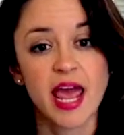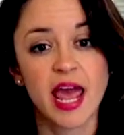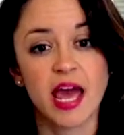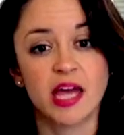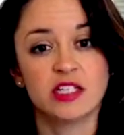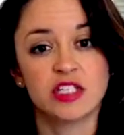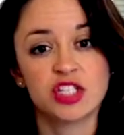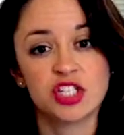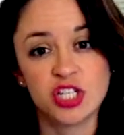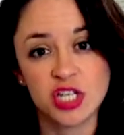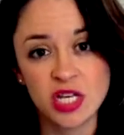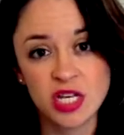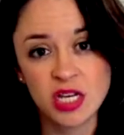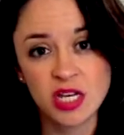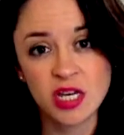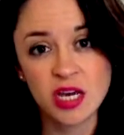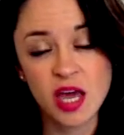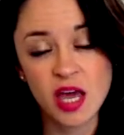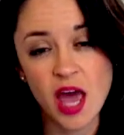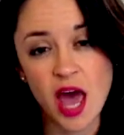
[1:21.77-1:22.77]
and
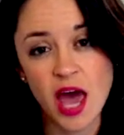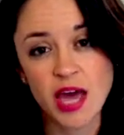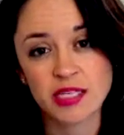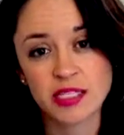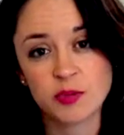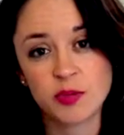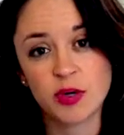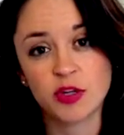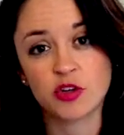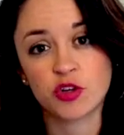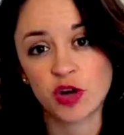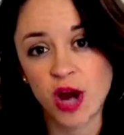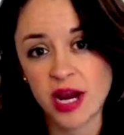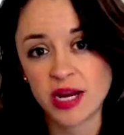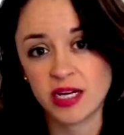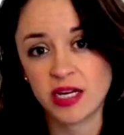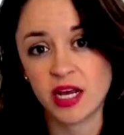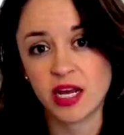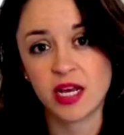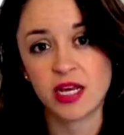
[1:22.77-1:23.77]
she has been
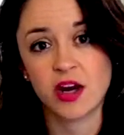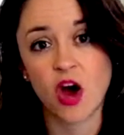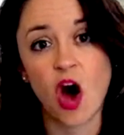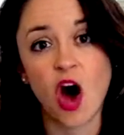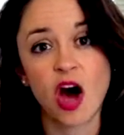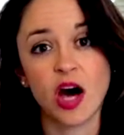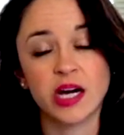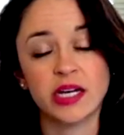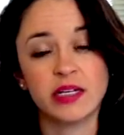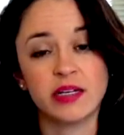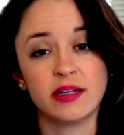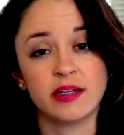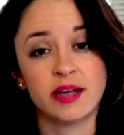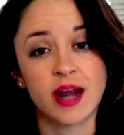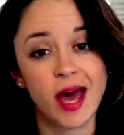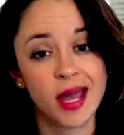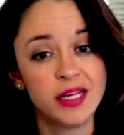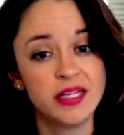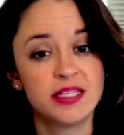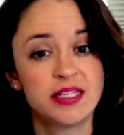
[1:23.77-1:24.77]
credited on
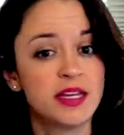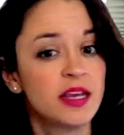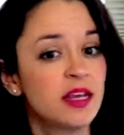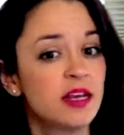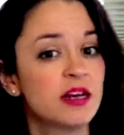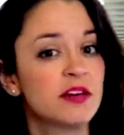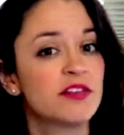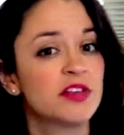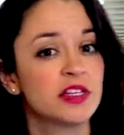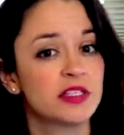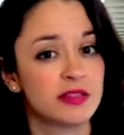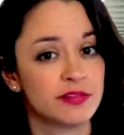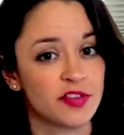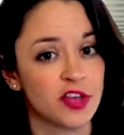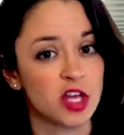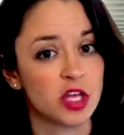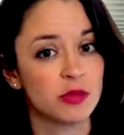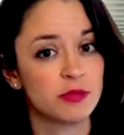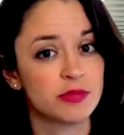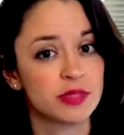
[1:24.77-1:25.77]
19 of his
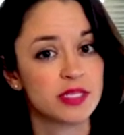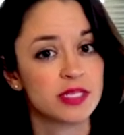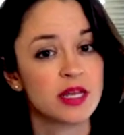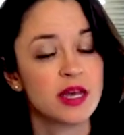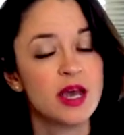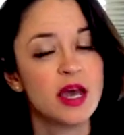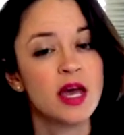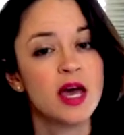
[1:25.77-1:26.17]
films.